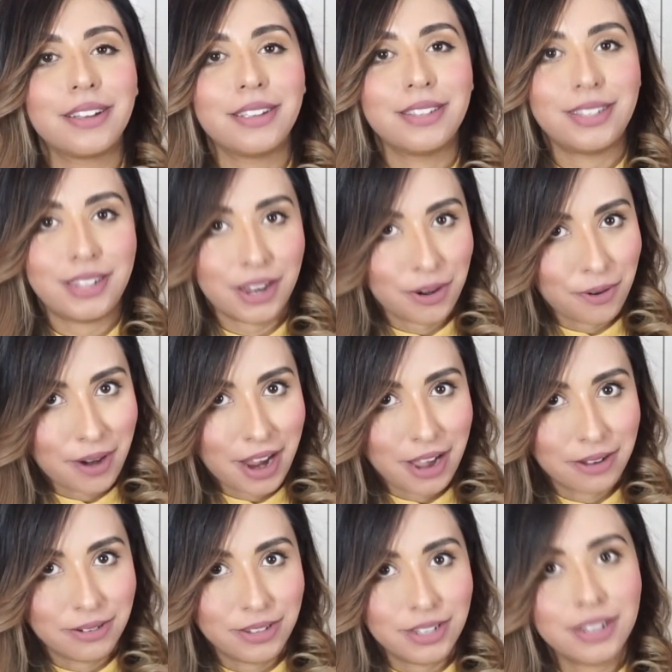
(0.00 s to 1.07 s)
stick
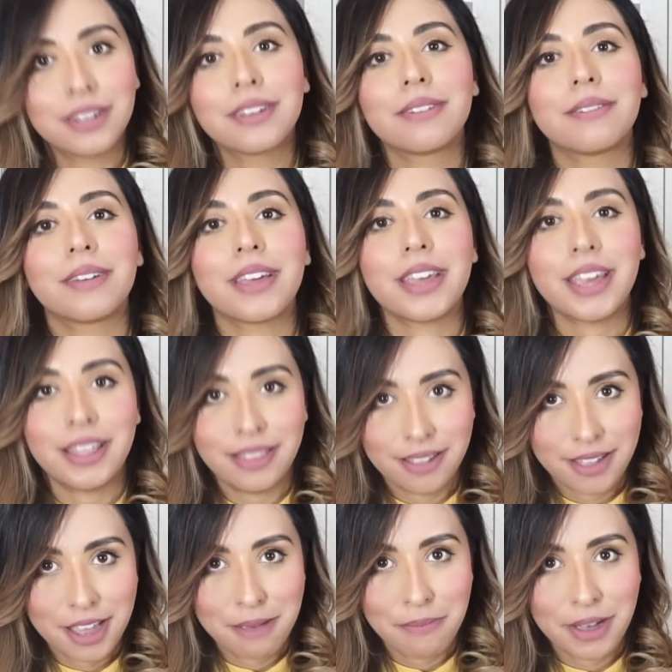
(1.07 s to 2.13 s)
around, hit the
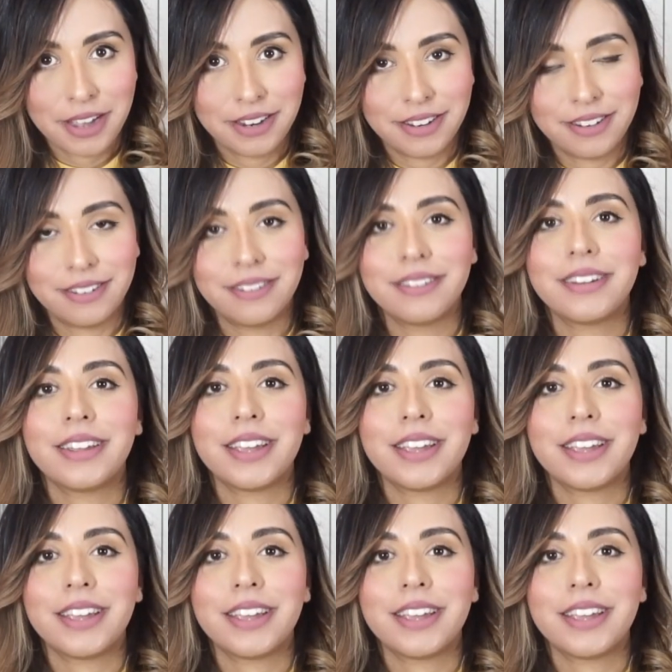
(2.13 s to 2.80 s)
like button,